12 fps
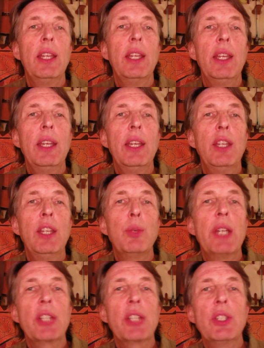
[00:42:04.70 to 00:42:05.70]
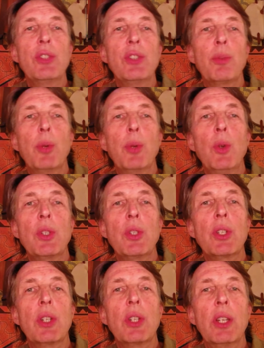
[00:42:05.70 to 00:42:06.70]
In the reductionist
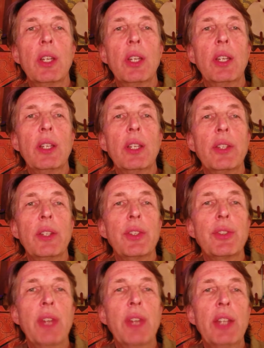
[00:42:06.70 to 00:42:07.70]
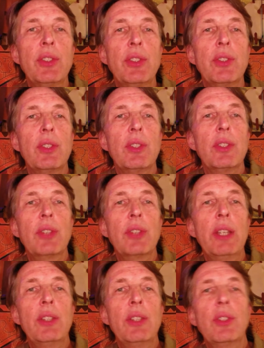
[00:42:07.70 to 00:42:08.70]
approach,
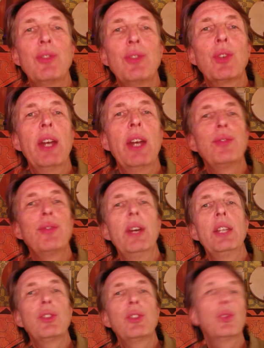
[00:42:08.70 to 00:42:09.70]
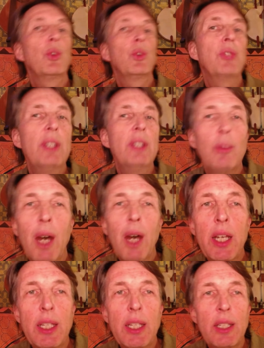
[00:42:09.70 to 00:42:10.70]
scientists have tried to find its source in the
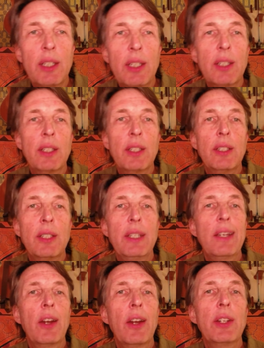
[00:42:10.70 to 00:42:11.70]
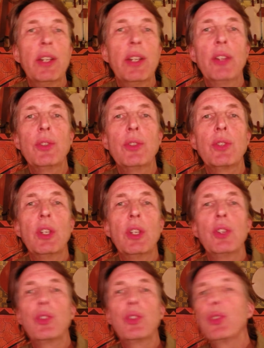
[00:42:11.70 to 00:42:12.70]
body. Descartes and others
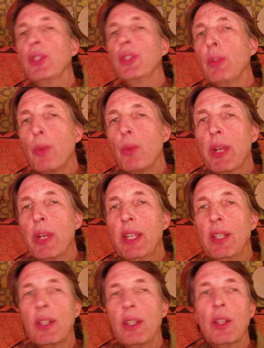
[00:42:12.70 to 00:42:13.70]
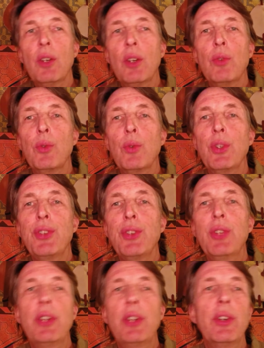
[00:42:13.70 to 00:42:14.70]
searching the brain for the
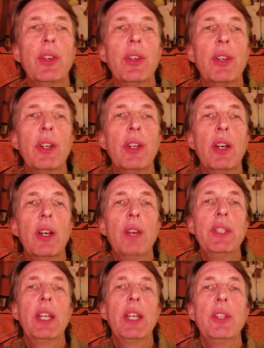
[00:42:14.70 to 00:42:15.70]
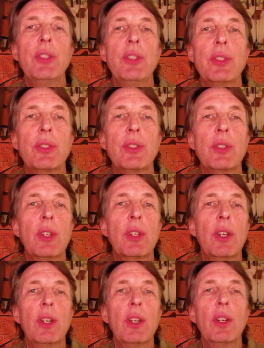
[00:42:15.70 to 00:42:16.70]
center of intelligence.
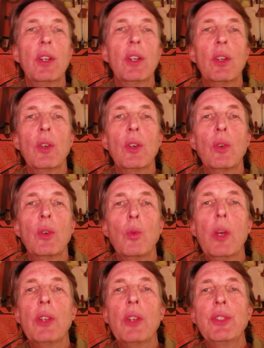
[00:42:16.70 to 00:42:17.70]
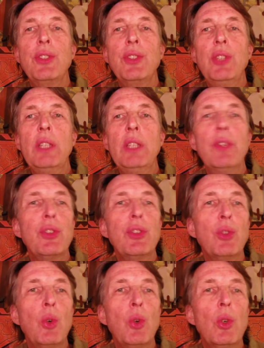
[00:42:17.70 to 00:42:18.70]
Where is the seat of the
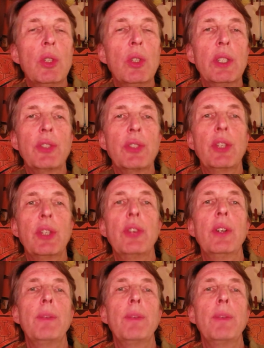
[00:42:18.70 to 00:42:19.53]
soul, etc.